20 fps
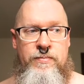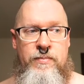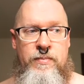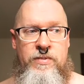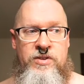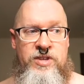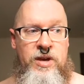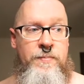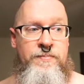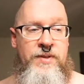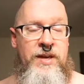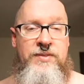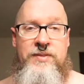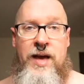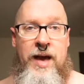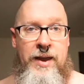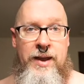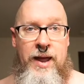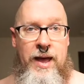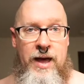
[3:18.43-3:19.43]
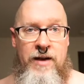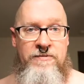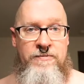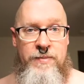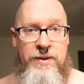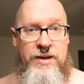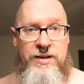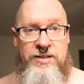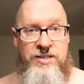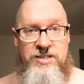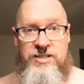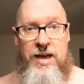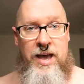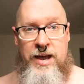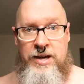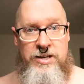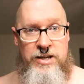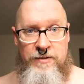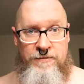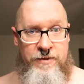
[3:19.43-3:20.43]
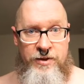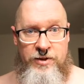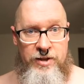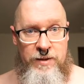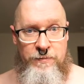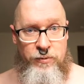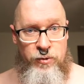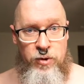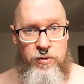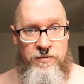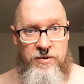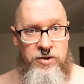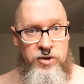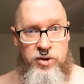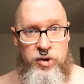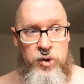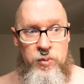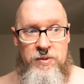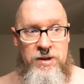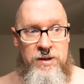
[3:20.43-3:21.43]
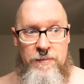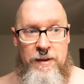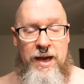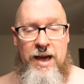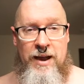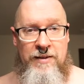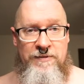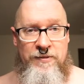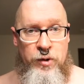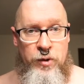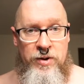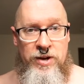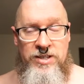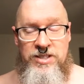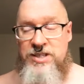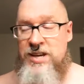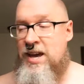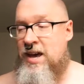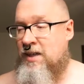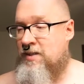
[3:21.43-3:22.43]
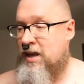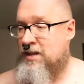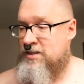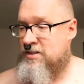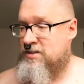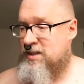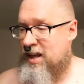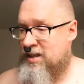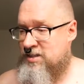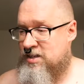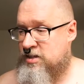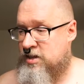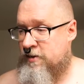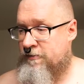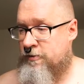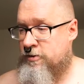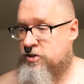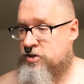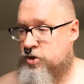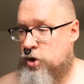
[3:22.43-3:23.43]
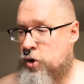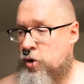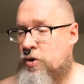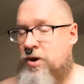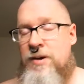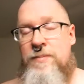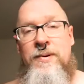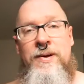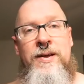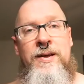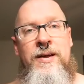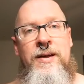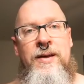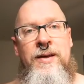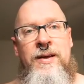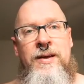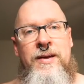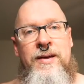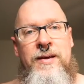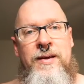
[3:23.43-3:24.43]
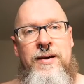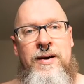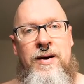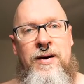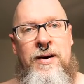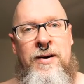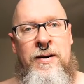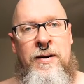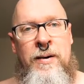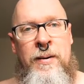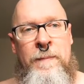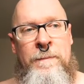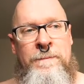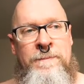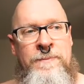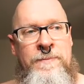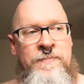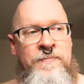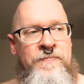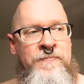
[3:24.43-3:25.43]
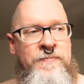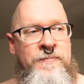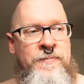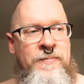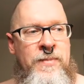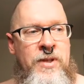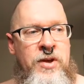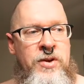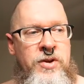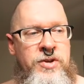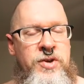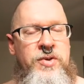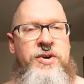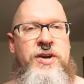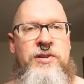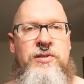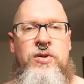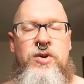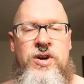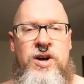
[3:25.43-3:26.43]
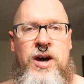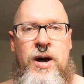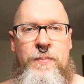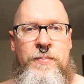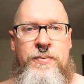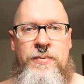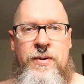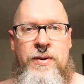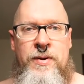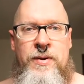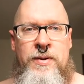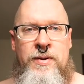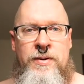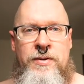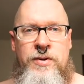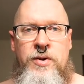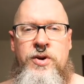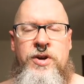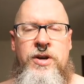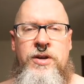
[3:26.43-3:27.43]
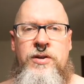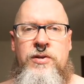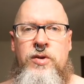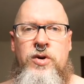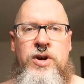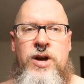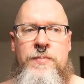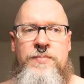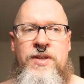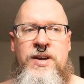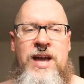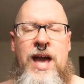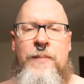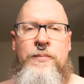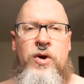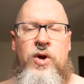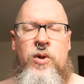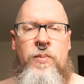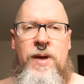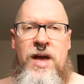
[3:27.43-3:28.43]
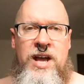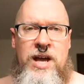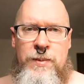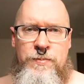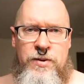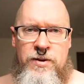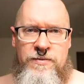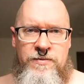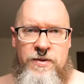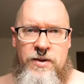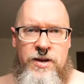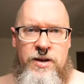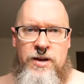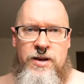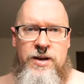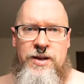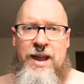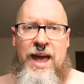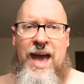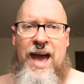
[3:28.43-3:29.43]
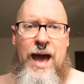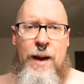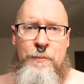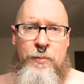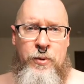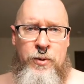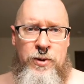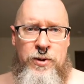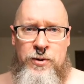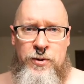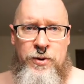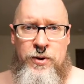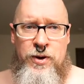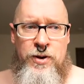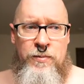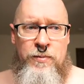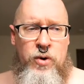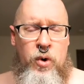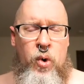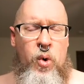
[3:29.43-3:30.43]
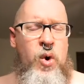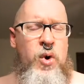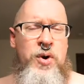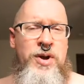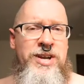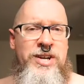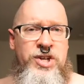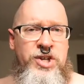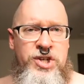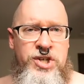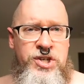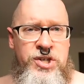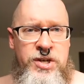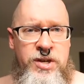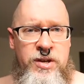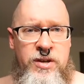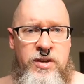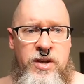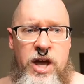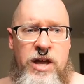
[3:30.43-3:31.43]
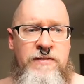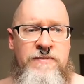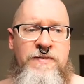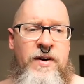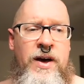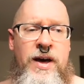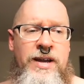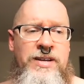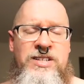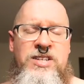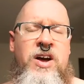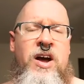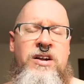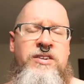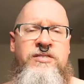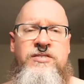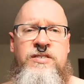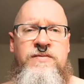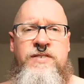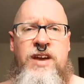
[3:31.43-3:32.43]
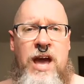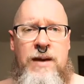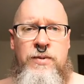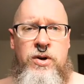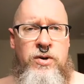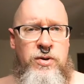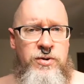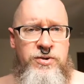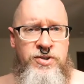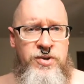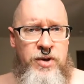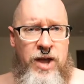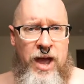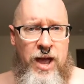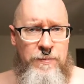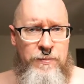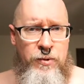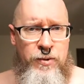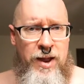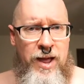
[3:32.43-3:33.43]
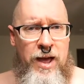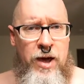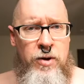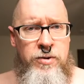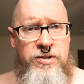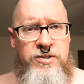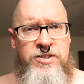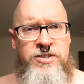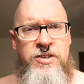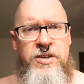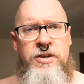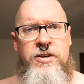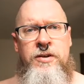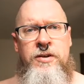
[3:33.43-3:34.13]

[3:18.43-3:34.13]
something that have been scientifically proven to be bad for us yeah that's that's a different story but um, you know, you can look up you can look up the chemical makeup of uh, an apple or an orange and find tons of chemicals you can't pronounce.